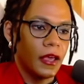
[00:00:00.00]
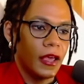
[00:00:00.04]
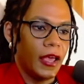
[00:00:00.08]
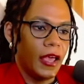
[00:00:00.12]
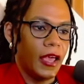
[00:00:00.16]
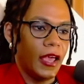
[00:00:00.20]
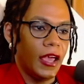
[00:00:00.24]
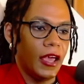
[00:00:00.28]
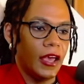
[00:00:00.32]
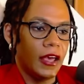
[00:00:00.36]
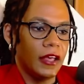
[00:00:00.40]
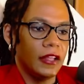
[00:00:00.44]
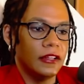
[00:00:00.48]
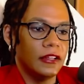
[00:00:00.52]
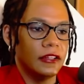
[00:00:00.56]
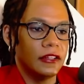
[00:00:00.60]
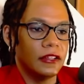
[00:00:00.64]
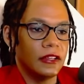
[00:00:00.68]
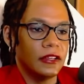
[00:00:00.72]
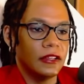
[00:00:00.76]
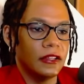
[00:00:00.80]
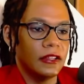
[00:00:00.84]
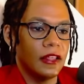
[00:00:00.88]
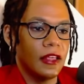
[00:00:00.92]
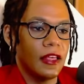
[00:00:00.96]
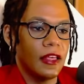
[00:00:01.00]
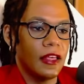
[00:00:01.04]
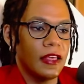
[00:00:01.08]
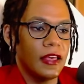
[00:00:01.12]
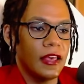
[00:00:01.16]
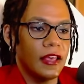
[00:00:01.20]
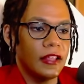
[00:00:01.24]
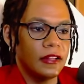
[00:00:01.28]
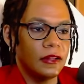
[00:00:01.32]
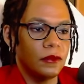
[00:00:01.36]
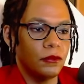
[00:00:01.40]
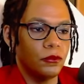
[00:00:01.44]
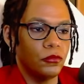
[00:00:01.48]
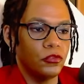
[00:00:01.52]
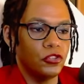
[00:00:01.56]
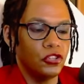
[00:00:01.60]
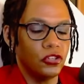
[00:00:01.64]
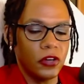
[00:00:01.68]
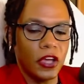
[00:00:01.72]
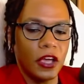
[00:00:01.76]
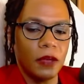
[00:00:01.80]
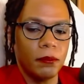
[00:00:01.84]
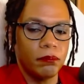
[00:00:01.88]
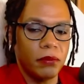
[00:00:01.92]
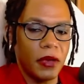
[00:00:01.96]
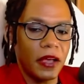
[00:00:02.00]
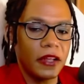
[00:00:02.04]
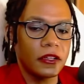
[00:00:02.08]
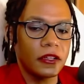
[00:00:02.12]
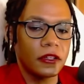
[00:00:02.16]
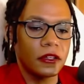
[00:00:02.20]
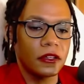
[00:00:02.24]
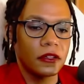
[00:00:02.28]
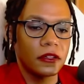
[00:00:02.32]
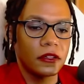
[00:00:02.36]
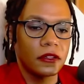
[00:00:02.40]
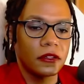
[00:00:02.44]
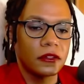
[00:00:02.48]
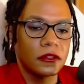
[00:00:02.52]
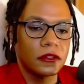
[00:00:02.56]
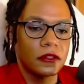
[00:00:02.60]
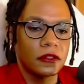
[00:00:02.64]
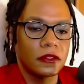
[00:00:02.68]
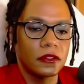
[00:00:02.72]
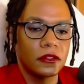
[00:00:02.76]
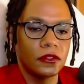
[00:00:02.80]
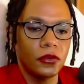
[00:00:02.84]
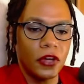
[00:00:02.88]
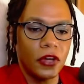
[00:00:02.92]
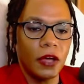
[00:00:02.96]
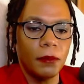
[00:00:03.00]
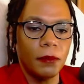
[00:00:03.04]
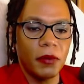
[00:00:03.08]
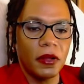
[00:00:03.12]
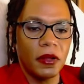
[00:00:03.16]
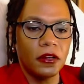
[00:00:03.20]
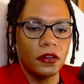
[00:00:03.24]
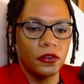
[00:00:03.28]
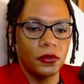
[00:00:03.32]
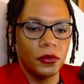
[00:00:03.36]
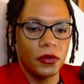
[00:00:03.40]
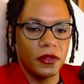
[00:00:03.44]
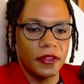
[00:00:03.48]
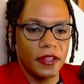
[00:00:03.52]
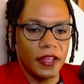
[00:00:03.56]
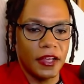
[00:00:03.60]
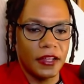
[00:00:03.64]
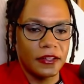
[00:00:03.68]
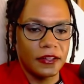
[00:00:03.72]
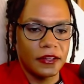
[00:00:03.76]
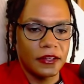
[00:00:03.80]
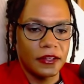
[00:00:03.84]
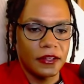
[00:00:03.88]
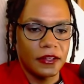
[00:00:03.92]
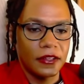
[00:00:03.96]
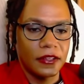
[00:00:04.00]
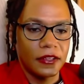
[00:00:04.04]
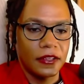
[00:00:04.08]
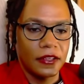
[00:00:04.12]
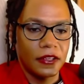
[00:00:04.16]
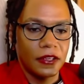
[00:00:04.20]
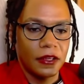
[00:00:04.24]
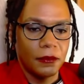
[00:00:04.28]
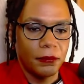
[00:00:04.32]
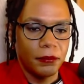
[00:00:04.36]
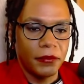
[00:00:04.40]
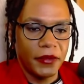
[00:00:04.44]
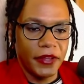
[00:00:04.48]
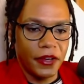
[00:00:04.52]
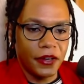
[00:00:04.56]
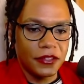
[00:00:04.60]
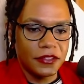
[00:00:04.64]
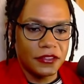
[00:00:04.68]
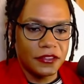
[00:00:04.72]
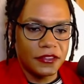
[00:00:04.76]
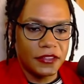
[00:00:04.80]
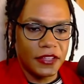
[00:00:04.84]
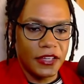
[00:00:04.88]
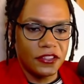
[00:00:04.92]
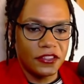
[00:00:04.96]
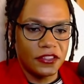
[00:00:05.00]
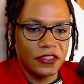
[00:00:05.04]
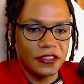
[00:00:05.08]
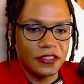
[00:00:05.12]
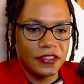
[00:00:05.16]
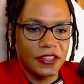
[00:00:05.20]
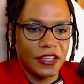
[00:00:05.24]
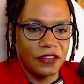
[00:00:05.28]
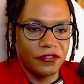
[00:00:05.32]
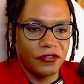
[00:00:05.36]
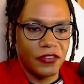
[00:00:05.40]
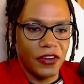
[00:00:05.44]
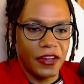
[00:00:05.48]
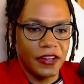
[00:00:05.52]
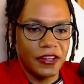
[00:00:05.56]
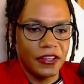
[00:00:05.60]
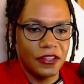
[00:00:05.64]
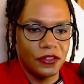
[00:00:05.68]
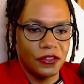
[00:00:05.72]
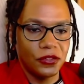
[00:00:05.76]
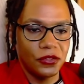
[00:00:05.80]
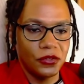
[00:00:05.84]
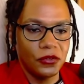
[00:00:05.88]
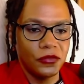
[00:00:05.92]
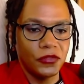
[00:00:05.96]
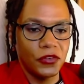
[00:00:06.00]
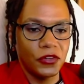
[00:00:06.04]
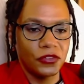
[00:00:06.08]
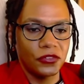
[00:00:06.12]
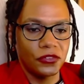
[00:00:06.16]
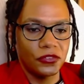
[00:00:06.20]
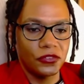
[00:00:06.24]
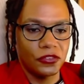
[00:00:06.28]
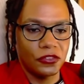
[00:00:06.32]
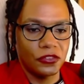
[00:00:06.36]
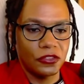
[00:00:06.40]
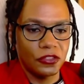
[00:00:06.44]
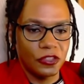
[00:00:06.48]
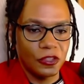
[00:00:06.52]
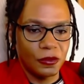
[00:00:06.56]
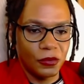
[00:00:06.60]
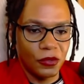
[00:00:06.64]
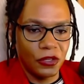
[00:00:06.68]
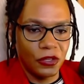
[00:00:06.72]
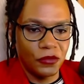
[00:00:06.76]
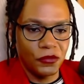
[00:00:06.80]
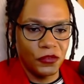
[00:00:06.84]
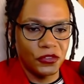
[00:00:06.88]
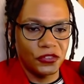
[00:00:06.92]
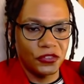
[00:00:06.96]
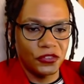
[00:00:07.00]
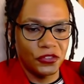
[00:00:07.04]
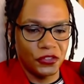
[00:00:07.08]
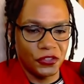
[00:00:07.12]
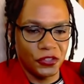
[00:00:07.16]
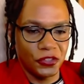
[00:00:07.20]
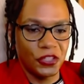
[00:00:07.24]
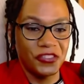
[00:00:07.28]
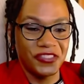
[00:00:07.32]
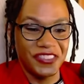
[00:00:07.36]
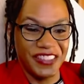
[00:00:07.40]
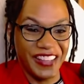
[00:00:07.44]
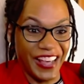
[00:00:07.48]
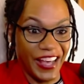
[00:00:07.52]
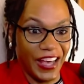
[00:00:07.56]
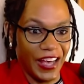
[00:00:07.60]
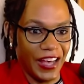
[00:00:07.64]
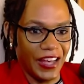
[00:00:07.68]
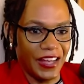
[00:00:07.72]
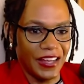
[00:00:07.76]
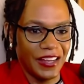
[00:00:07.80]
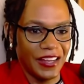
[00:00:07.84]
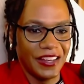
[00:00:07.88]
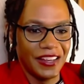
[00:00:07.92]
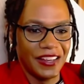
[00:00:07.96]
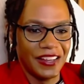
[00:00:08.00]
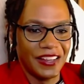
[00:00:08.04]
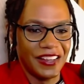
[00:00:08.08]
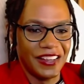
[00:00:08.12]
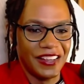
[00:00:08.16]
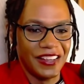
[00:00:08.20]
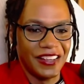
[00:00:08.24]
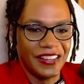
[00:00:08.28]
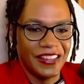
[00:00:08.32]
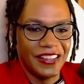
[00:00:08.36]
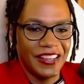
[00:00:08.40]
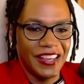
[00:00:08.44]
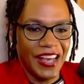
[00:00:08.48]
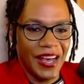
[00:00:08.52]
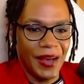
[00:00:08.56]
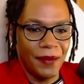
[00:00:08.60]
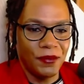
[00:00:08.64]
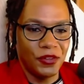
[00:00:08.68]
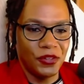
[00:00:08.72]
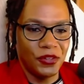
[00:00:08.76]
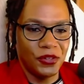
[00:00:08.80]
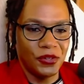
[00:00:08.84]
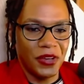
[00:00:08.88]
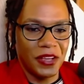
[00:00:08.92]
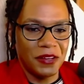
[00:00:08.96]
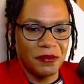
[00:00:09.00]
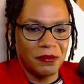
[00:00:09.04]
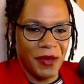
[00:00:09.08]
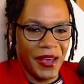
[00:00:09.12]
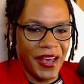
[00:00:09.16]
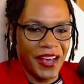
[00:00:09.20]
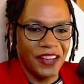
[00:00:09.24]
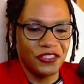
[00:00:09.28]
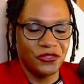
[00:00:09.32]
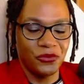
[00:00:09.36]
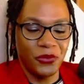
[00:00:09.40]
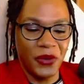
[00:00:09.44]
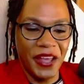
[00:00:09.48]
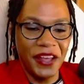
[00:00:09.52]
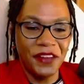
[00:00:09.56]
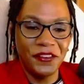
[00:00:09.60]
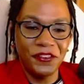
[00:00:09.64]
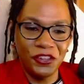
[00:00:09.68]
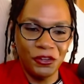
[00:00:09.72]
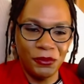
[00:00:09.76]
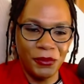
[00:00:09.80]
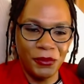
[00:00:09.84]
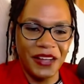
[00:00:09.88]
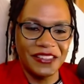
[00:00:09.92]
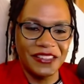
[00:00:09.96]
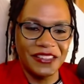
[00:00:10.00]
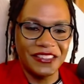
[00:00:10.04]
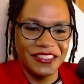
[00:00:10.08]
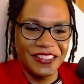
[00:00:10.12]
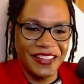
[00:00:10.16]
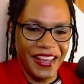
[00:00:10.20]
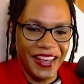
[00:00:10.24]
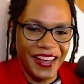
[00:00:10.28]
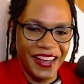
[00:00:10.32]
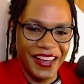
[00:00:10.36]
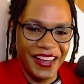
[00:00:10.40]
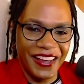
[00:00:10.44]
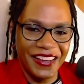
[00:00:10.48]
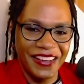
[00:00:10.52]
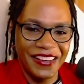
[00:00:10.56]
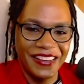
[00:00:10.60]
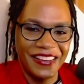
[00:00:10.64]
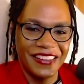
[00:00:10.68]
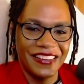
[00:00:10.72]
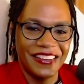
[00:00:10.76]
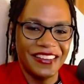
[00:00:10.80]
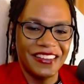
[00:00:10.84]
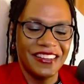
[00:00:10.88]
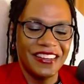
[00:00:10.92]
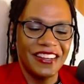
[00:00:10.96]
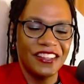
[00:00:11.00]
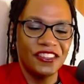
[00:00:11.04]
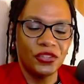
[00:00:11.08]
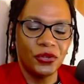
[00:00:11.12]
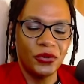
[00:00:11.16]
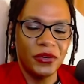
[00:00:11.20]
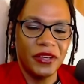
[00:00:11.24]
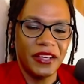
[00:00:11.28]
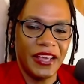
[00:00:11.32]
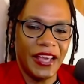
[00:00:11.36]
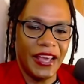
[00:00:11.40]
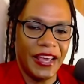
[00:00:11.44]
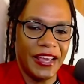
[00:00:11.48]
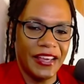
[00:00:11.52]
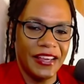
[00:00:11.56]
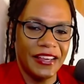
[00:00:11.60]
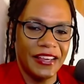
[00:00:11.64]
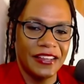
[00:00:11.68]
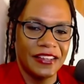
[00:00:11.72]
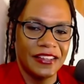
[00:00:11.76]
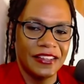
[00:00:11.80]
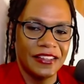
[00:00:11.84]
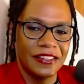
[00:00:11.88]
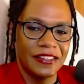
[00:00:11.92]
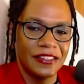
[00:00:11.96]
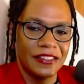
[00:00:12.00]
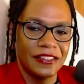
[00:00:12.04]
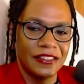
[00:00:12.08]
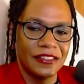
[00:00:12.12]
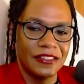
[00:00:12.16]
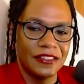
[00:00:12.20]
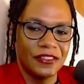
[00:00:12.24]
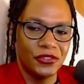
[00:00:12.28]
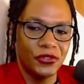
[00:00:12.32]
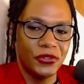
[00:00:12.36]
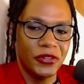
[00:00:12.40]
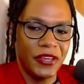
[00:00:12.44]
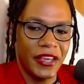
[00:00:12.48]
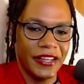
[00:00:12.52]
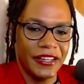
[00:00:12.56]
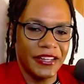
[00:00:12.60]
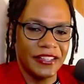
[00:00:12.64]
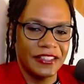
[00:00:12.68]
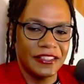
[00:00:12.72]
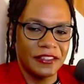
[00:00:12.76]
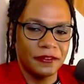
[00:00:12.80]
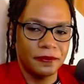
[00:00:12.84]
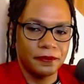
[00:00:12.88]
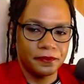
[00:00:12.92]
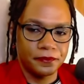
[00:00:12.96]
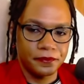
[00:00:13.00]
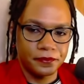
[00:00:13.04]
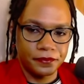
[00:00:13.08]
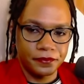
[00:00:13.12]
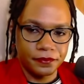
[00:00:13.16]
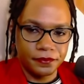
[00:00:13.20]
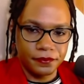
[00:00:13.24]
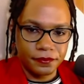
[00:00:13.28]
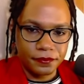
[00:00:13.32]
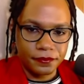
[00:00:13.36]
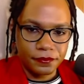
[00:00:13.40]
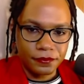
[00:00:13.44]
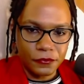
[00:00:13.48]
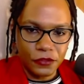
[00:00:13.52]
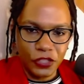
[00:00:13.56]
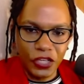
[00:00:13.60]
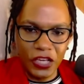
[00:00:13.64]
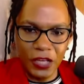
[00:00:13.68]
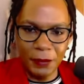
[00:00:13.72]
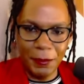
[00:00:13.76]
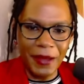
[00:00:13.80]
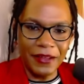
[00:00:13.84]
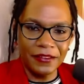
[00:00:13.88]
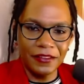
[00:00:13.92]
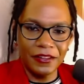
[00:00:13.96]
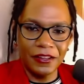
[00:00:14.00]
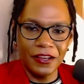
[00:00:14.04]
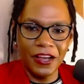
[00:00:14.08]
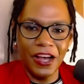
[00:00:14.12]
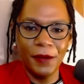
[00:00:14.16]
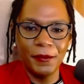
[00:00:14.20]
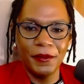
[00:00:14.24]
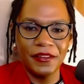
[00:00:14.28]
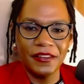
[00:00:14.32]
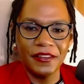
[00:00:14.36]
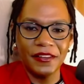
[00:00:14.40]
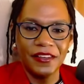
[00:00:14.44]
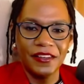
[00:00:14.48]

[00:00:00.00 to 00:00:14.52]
And you'll get better. You'll get better doing that. Playing on a stage is like fighting you versus your opponent versus your nerves. Yeah. Yeah, I'm new and mash way too much. Yeah, it's okay. You'll get it. Okay, back to the comment.